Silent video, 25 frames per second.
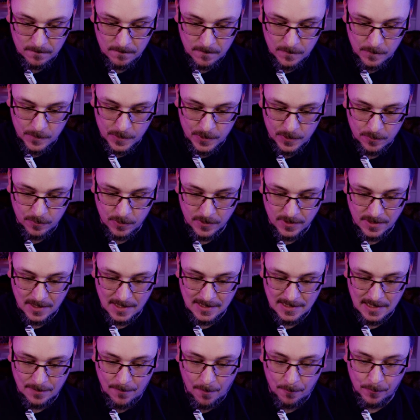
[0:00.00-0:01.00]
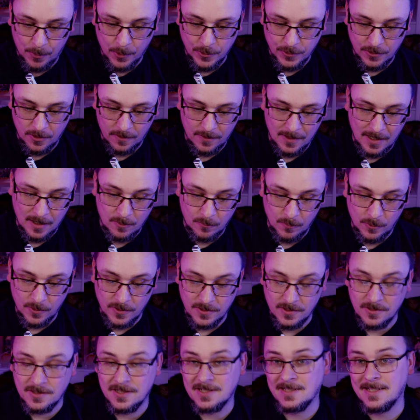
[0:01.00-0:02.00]
Which was the last time I pushed on that
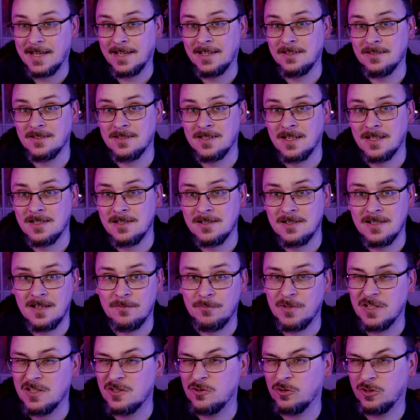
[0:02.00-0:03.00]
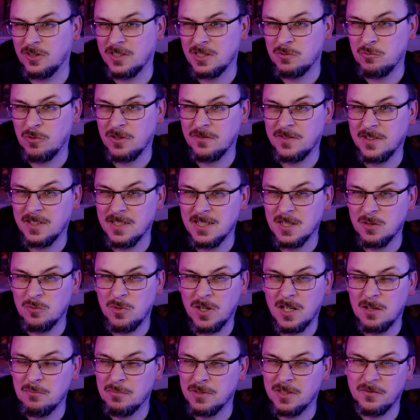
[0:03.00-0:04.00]
was the 2nd of the 2nd. I've been stuck on this one for a little
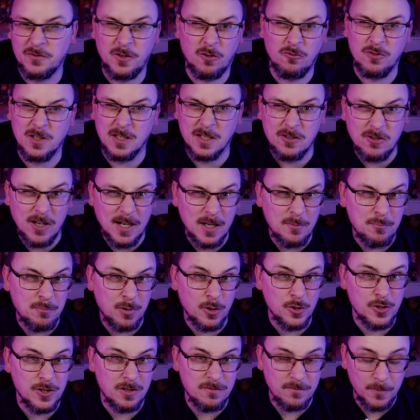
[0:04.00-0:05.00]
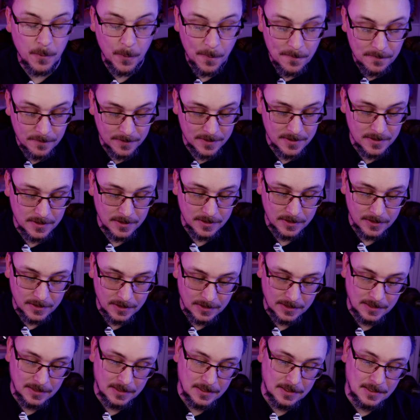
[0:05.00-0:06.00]
while, but I've not really tried to push it further.
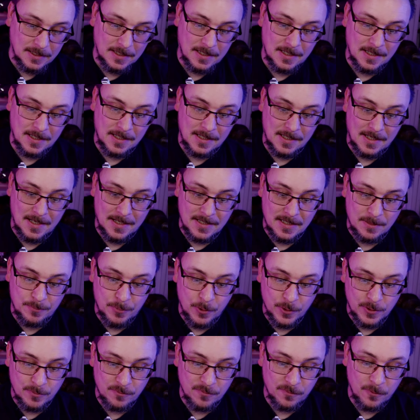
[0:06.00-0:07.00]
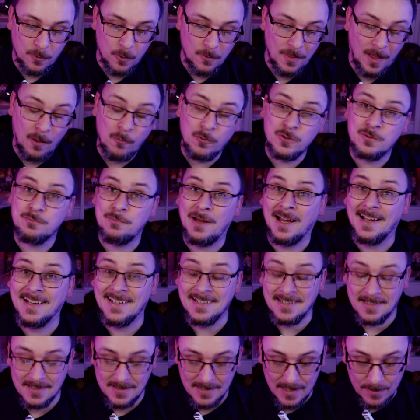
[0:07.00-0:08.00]
And the person before that was back
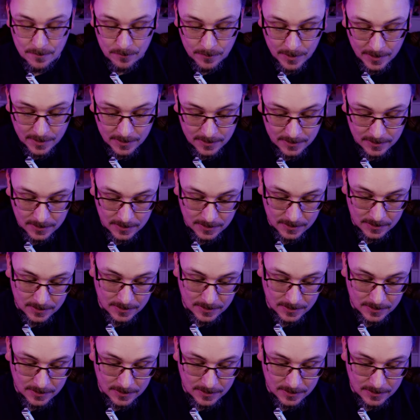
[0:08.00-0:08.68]
in December.